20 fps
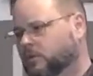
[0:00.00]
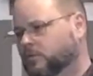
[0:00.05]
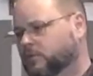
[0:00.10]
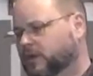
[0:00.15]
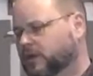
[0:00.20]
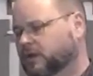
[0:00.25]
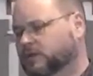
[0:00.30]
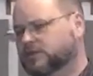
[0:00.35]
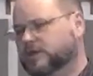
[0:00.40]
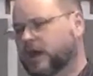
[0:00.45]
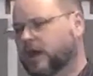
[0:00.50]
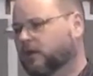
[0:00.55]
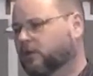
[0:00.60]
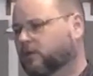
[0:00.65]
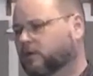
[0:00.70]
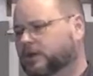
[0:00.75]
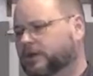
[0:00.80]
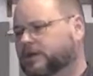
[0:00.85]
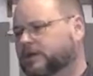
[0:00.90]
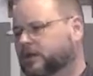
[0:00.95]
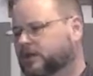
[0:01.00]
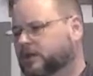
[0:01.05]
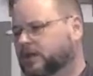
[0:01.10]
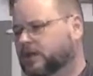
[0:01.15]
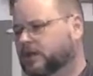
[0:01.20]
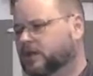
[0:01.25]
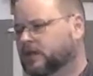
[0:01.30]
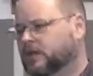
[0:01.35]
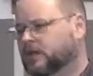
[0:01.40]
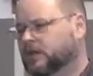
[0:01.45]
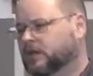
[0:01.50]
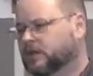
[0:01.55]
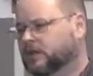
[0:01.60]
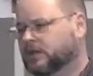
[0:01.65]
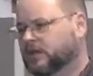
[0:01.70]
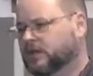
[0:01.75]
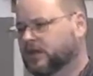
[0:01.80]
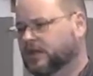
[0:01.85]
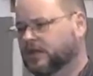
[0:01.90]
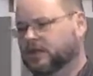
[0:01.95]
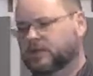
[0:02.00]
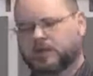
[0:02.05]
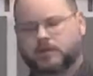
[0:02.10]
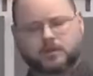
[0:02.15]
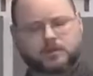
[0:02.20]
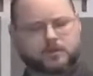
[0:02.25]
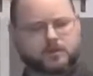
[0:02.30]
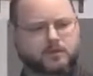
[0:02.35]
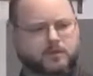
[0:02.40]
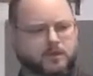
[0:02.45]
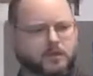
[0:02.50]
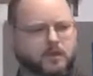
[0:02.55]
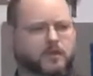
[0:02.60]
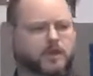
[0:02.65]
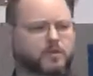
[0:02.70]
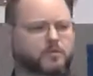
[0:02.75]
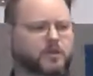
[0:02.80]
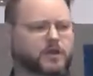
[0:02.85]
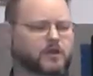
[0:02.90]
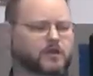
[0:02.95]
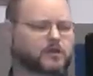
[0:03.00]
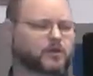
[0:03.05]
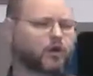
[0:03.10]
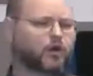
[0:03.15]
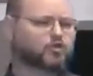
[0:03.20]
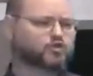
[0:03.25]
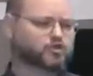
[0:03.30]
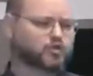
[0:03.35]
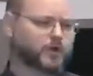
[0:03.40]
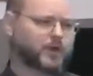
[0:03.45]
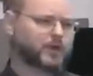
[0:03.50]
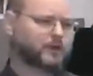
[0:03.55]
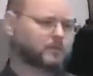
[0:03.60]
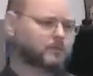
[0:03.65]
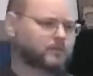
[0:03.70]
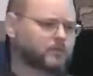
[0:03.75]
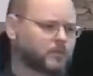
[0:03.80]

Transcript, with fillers: Because not only did he, did he commit adultery,